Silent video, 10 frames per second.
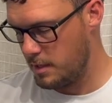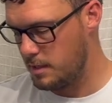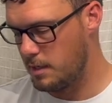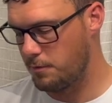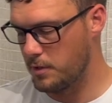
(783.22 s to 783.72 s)

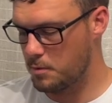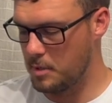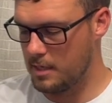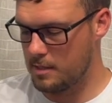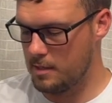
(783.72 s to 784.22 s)
different
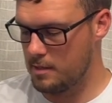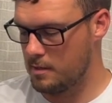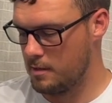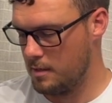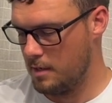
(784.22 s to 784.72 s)

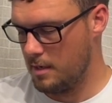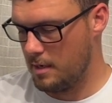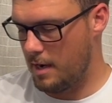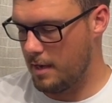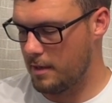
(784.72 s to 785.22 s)
species.
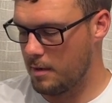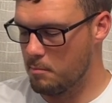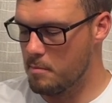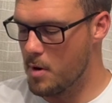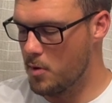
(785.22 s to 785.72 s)
I think
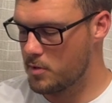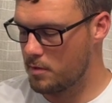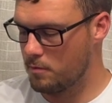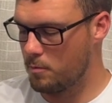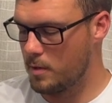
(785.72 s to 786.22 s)
most
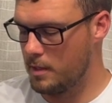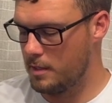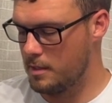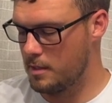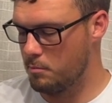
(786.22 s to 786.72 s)
of what
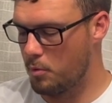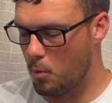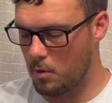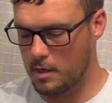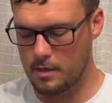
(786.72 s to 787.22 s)
is
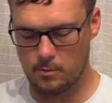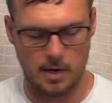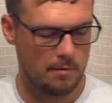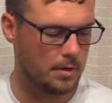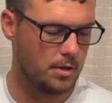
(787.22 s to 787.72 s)
important
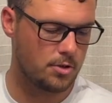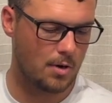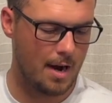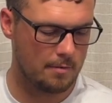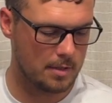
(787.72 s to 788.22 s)
whenever you're
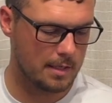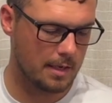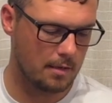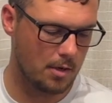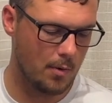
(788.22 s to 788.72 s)
traveling
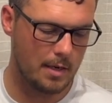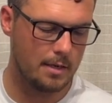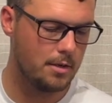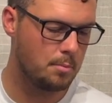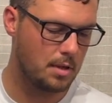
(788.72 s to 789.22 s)
and going to
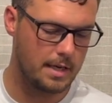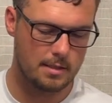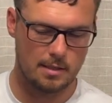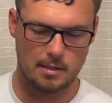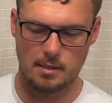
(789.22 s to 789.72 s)
new
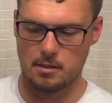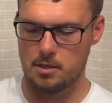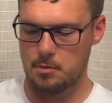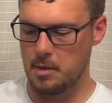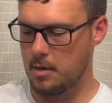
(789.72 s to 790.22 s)
places is
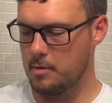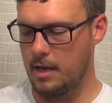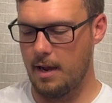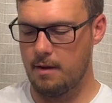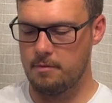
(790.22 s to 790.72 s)
just being able to
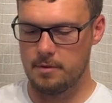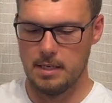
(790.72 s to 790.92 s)
have